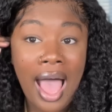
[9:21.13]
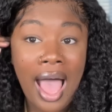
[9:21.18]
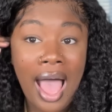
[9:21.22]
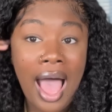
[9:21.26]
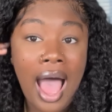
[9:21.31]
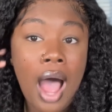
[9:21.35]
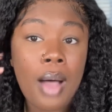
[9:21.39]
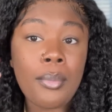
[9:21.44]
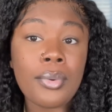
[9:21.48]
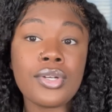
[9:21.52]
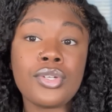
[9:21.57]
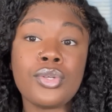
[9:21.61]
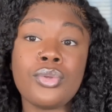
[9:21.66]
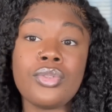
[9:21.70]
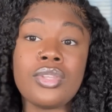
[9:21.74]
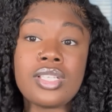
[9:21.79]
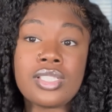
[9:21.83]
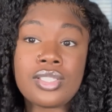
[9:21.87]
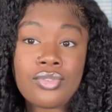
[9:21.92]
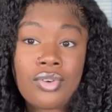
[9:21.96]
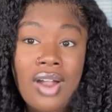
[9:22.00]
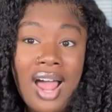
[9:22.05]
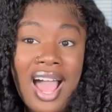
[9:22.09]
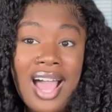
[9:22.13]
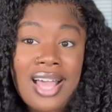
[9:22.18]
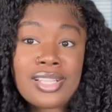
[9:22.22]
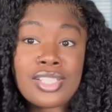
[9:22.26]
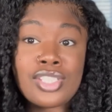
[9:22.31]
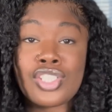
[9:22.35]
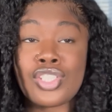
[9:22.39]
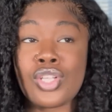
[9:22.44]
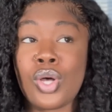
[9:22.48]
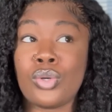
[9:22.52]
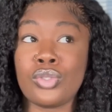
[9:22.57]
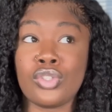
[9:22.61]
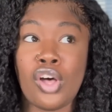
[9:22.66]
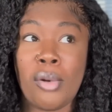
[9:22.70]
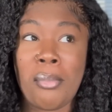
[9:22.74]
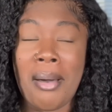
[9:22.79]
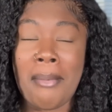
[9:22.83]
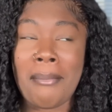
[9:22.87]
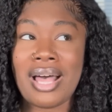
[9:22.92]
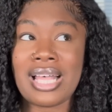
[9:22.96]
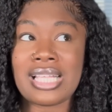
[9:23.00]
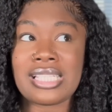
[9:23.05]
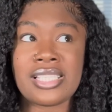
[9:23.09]
I would do these rides solo
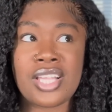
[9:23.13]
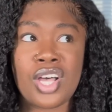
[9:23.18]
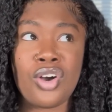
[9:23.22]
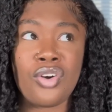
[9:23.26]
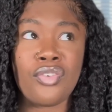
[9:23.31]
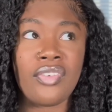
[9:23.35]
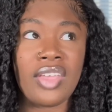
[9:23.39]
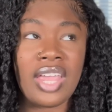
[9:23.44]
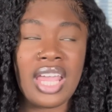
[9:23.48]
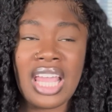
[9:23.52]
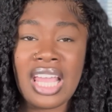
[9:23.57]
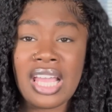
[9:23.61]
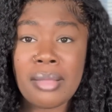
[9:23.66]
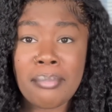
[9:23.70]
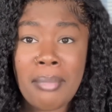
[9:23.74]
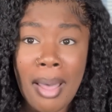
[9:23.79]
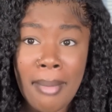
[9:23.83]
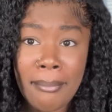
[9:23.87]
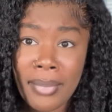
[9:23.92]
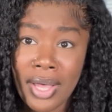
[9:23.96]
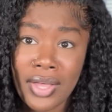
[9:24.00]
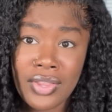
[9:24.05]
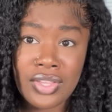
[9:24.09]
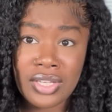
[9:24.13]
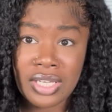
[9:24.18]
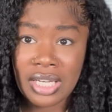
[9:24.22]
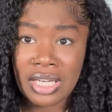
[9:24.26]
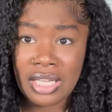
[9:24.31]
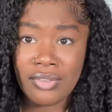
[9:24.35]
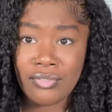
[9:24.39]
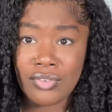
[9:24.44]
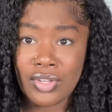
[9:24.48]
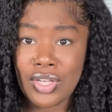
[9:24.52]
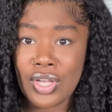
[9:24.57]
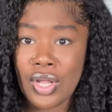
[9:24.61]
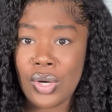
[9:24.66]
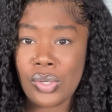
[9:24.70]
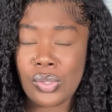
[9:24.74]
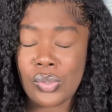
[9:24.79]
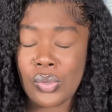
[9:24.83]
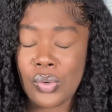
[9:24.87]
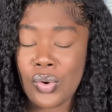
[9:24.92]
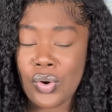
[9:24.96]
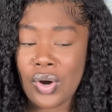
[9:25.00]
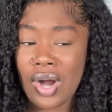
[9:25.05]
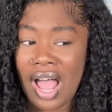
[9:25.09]
by myself, and my mother didn't even know,
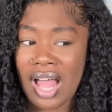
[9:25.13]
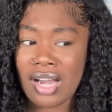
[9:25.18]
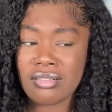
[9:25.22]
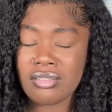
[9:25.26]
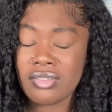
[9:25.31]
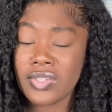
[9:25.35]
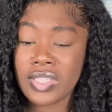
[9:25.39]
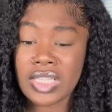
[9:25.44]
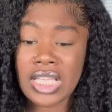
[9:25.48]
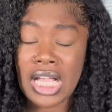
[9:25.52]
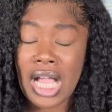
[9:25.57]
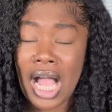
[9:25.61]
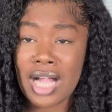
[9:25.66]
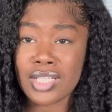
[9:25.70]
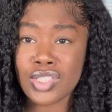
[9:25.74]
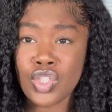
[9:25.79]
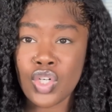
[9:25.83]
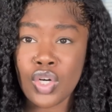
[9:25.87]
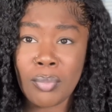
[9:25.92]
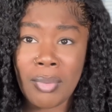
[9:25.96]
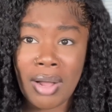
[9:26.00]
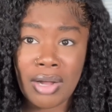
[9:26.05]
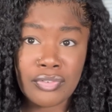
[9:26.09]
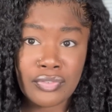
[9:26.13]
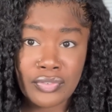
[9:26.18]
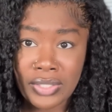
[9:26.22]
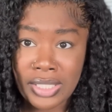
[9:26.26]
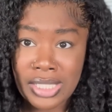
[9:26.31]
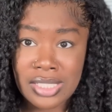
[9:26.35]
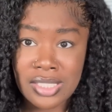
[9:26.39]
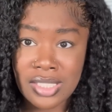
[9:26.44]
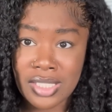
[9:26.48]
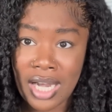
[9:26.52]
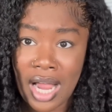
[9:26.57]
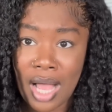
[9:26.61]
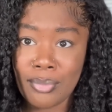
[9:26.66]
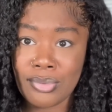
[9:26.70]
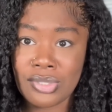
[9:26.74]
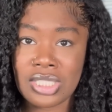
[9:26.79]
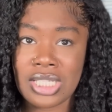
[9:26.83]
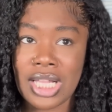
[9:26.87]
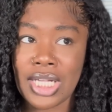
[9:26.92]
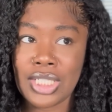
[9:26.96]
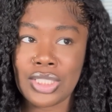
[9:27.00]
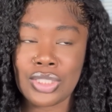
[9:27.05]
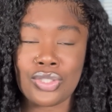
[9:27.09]
or I don't even think I told my friends that I
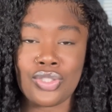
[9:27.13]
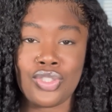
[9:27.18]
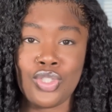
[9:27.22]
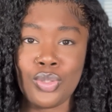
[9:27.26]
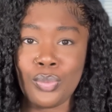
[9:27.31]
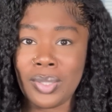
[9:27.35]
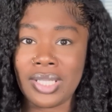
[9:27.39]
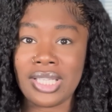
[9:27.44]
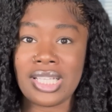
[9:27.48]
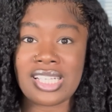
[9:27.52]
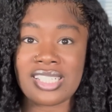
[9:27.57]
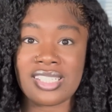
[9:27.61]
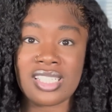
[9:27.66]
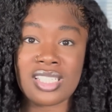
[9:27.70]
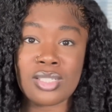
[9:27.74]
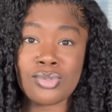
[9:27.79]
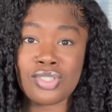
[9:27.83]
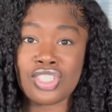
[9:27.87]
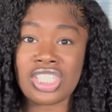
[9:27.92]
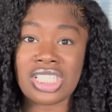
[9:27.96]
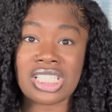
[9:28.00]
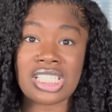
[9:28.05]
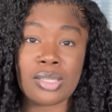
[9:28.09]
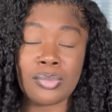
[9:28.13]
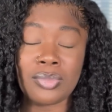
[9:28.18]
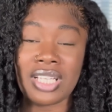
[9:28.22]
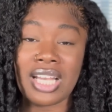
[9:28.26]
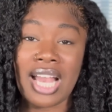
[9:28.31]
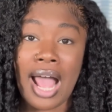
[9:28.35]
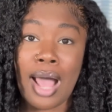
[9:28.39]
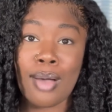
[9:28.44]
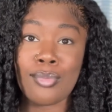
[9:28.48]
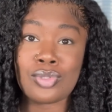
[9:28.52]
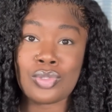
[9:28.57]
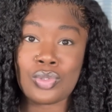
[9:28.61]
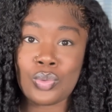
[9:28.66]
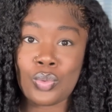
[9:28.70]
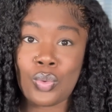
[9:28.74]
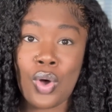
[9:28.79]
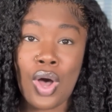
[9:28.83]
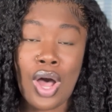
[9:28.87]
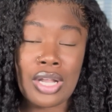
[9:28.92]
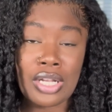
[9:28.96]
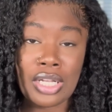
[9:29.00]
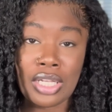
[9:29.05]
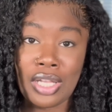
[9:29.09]
was like doing this. This was just something I was doing
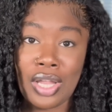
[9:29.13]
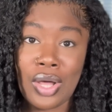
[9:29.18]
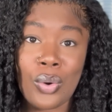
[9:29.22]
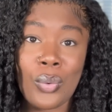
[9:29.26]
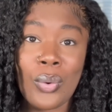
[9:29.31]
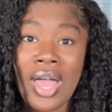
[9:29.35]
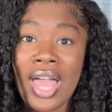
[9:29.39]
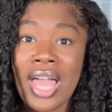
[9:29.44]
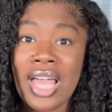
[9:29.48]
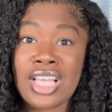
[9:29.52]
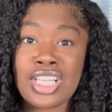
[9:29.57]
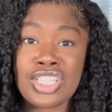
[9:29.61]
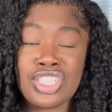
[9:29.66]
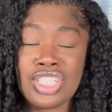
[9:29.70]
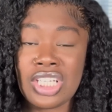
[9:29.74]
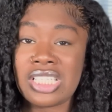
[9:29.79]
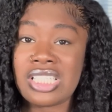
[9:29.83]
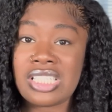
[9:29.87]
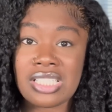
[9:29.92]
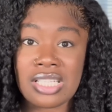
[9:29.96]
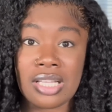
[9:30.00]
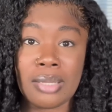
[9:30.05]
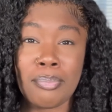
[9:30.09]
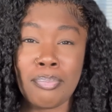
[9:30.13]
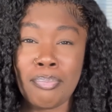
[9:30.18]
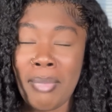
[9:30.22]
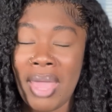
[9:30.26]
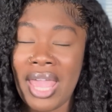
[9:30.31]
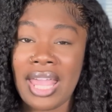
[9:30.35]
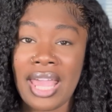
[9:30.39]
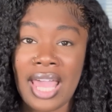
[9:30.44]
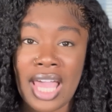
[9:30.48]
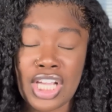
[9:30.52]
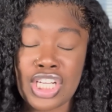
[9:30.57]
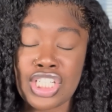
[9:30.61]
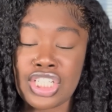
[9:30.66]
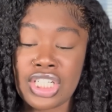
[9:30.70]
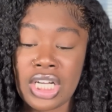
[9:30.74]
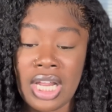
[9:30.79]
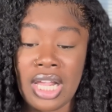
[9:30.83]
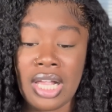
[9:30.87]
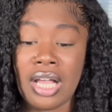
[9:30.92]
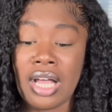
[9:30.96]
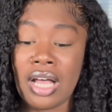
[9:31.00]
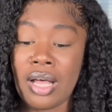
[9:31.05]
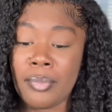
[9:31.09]
on the low just to make extra
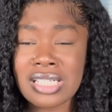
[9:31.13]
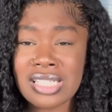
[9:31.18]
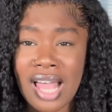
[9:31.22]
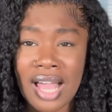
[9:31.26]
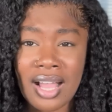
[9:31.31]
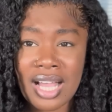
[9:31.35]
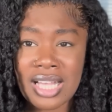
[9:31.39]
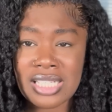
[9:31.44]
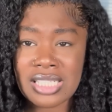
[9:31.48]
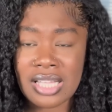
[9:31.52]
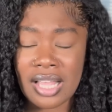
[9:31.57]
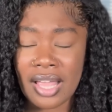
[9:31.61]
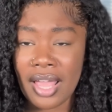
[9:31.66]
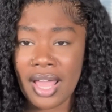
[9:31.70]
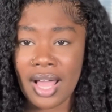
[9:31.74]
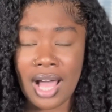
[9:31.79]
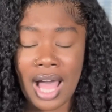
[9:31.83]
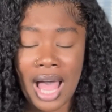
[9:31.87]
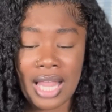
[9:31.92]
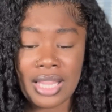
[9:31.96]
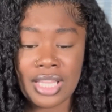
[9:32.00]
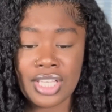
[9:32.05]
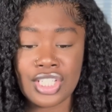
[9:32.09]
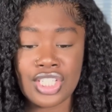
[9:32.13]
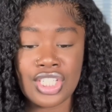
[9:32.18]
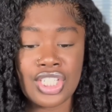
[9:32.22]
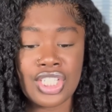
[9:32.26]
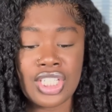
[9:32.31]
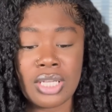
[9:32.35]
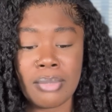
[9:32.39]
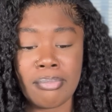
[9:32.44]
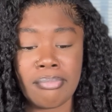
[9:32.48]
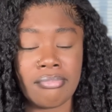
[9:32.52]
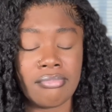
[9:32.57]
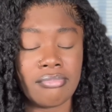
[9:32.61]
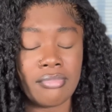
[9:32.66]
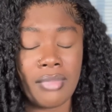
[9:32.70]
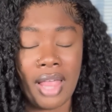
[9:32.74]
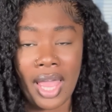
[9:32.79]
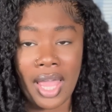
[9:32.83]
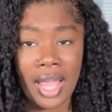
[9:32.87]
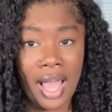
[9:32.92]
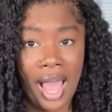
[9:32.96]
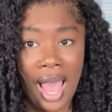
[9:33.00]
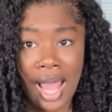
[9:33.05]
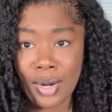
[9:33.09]
income. Like I said, in college,
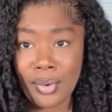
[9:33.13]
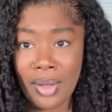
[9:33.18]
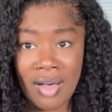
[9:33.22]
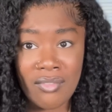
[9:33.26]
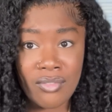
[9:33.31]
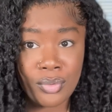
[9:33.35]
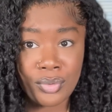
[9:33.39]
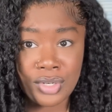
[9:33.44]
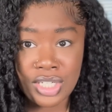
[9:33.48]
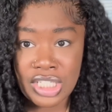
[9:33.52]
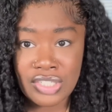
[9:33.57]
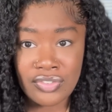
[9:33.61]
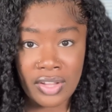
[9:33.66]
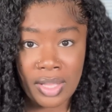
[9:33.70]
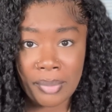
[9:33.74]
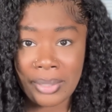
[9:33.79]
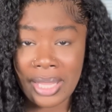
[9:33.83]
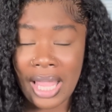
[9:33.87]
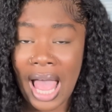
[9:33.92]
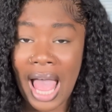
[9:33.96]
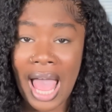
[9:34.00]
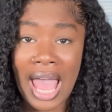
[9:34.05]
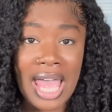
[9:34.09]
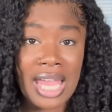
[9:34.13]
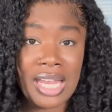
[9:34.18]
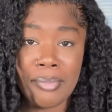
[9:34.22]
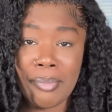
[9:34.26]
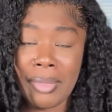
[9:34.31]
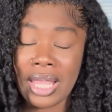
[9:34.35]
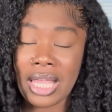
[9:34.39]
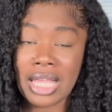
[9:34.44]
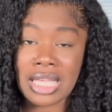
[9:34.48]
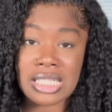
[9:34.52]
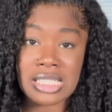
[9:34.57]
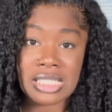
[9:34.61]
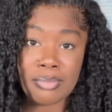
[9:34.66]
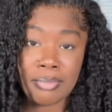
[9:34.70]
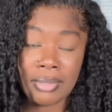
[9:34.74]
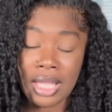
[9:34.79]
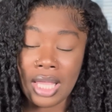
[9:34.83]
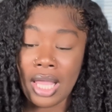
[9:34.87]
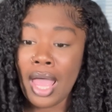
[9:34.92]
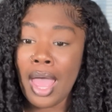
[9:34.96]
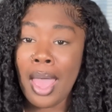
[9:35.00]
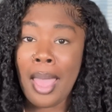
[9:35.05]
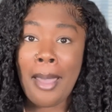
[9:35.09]
like I don't have a rich family. I had to make ends
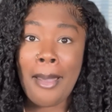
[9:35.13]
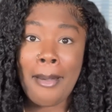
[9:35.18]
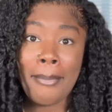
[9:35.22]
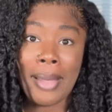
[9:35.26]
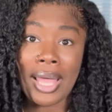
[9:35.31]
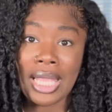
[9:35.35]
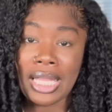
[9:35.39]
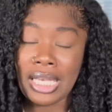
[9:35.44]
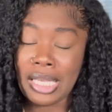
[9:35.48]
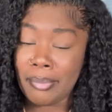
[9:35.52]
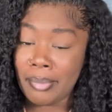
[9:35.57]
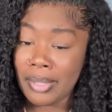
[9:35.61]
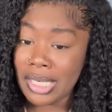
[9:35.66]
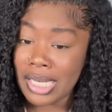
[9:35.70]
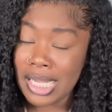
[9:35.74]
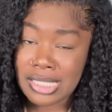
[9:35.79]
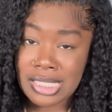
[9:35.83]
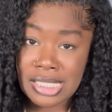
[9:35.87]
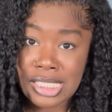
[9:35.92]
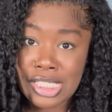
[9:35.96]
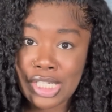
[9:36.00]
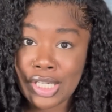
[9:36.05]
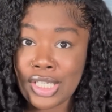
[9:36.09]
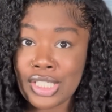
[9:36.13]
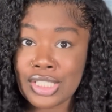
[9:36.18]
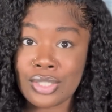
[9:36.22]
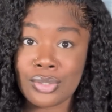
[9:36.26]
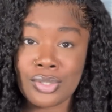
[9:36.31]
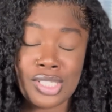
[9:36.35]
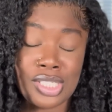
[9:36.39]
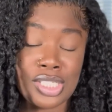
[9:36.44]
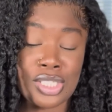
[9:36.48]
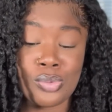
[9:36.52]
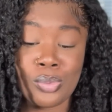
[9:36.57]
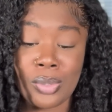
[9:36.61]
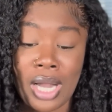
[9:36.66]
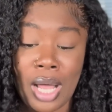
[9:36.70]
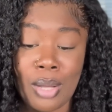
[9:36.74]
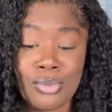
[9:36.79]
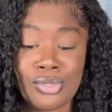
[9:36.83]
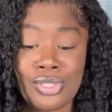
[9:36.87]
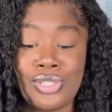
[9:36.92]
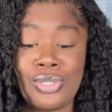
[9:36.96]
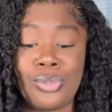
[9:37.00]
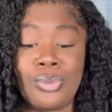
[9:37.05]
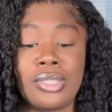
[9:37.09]
meet by any means necessary. So this is what I
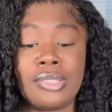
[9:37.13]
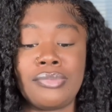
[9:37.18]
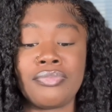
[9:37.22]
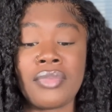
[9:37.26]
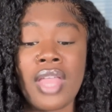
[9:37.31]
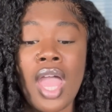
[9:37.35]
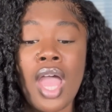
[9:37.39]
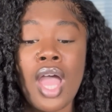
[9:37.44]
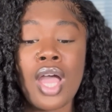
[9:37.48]
was doing.